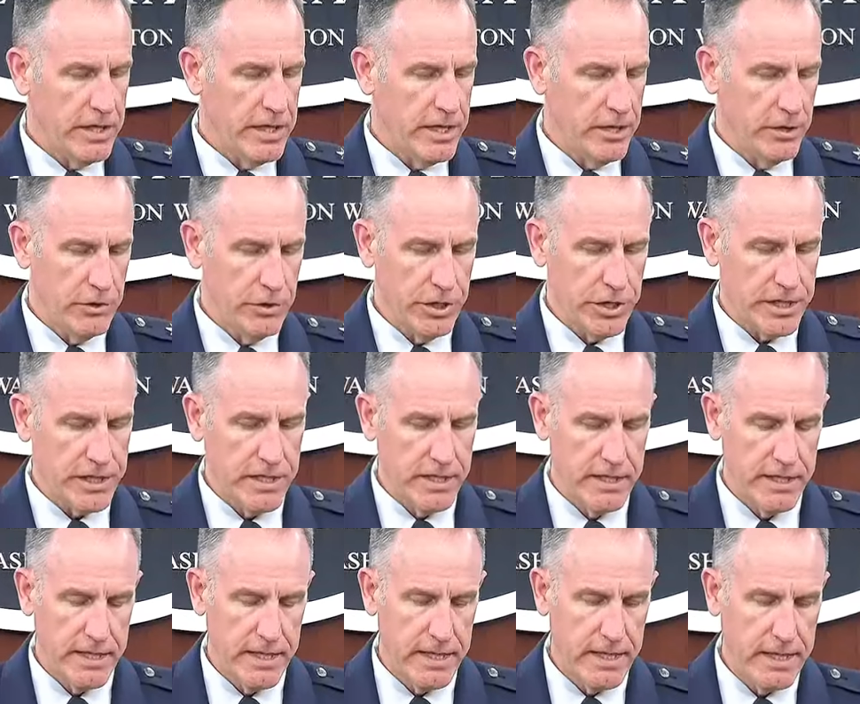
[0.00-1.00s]
you know, look,
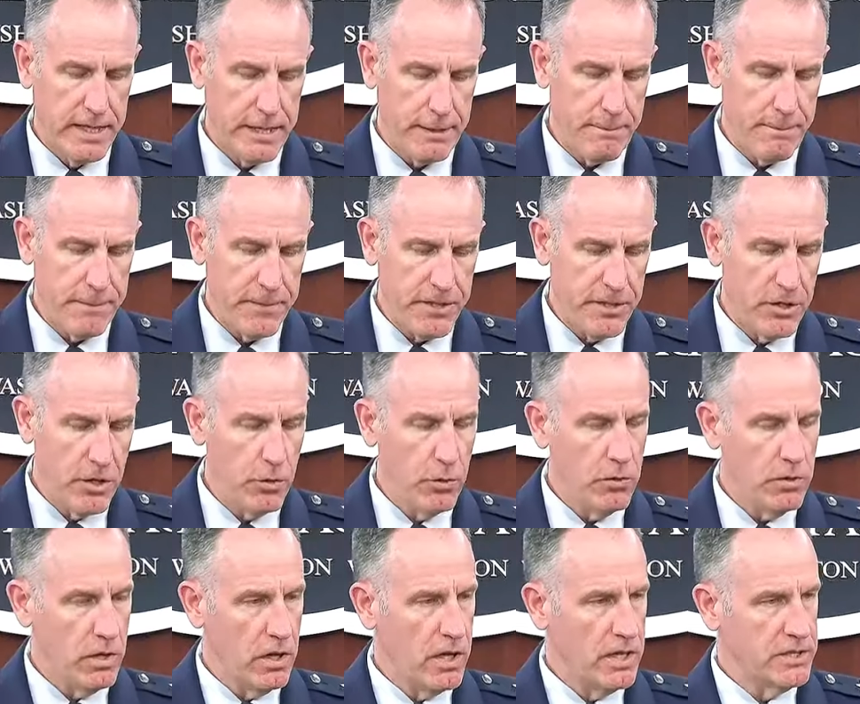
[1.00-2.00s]
um, you
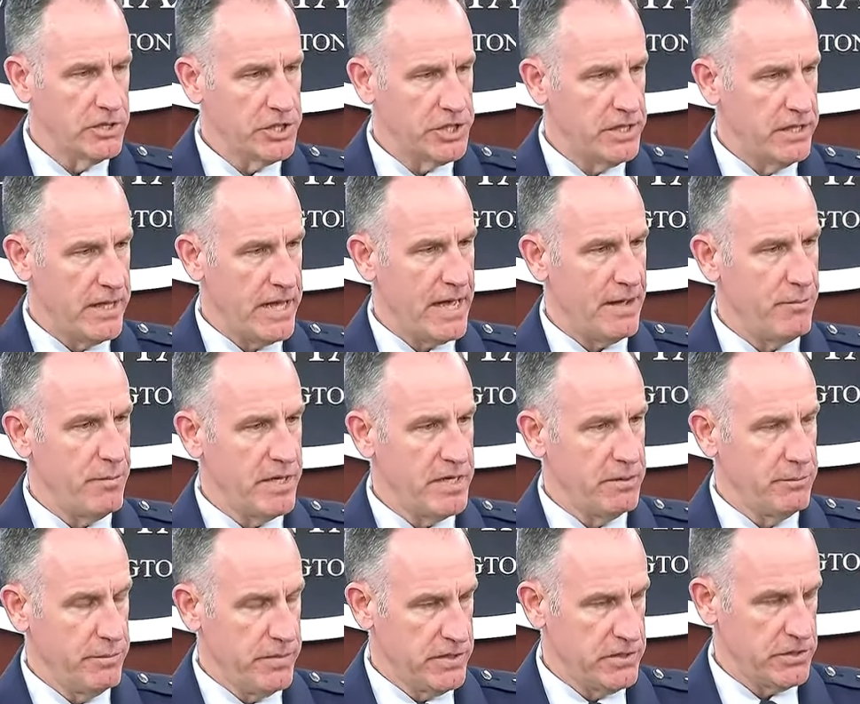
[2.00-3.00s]
don't launch that
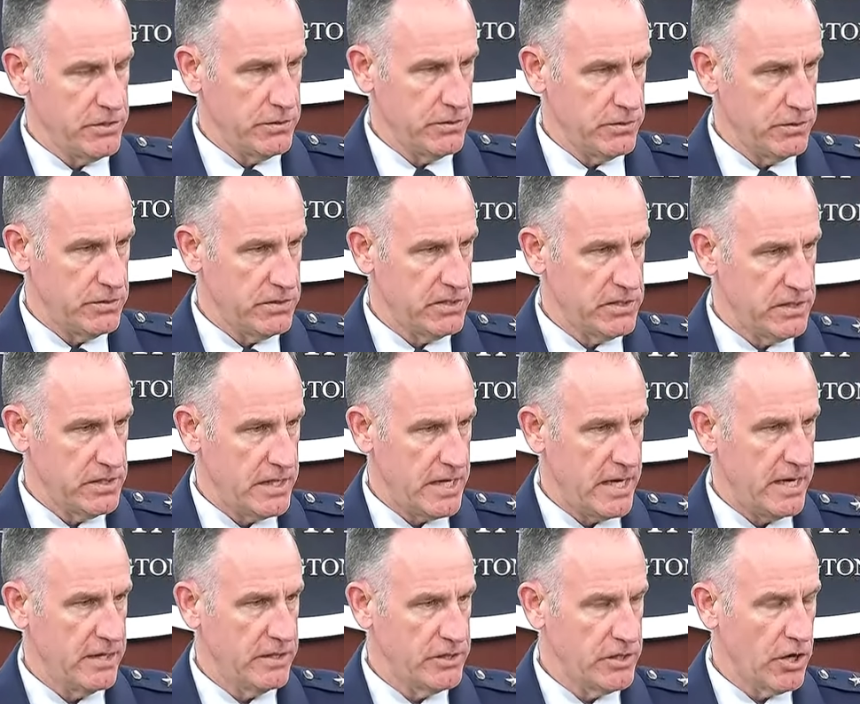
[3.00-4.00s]
many missiles
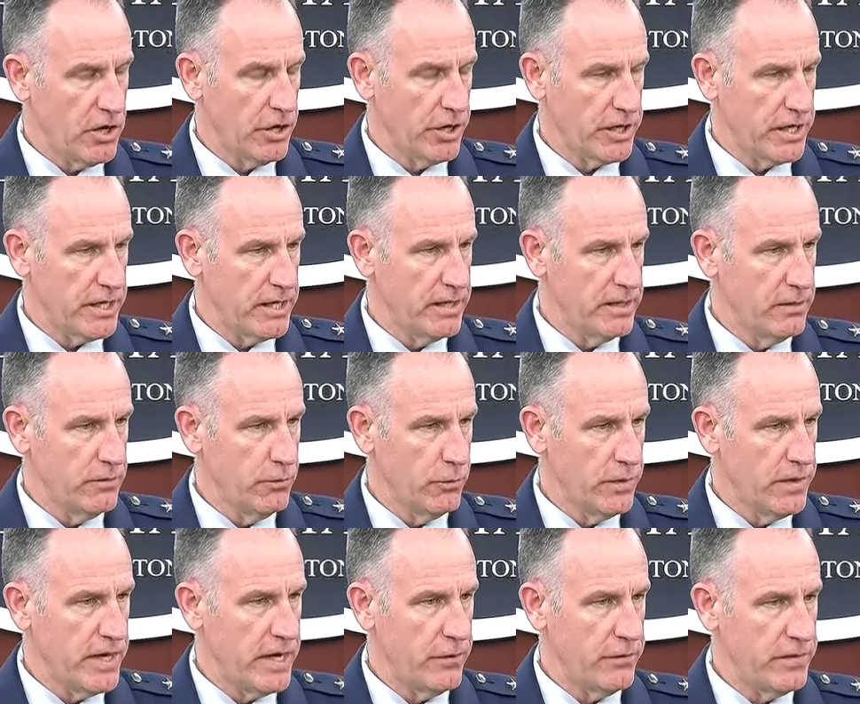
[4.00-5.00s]
at a target
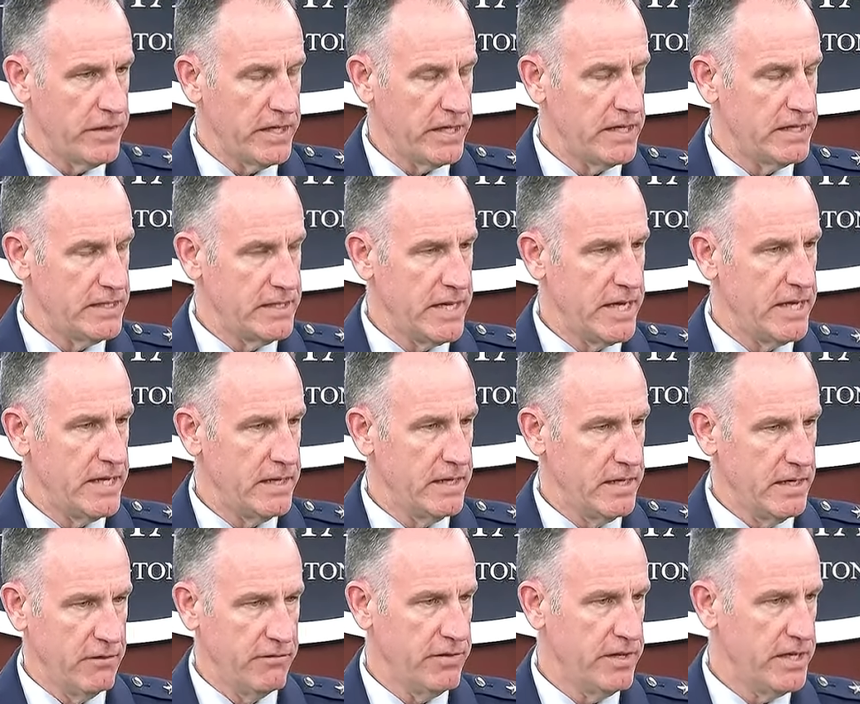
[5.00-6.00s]
without the intent
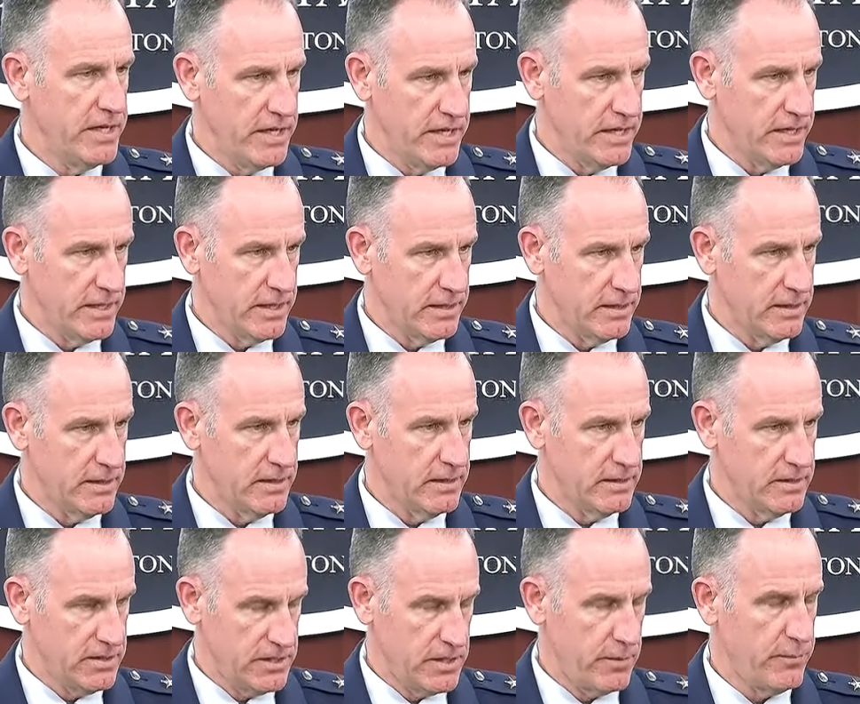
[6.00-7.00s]
of hitting
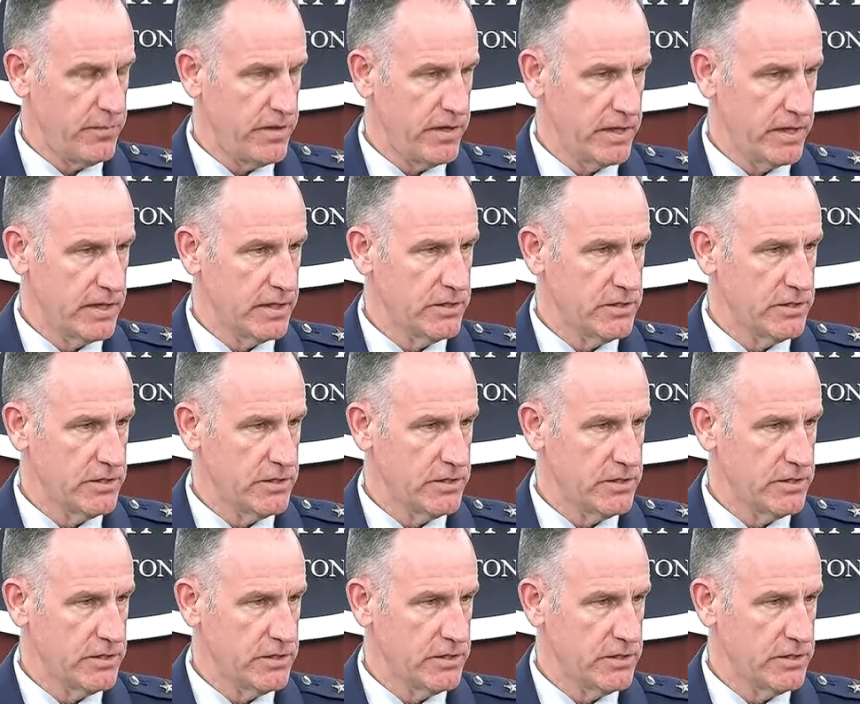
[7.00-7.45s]
something.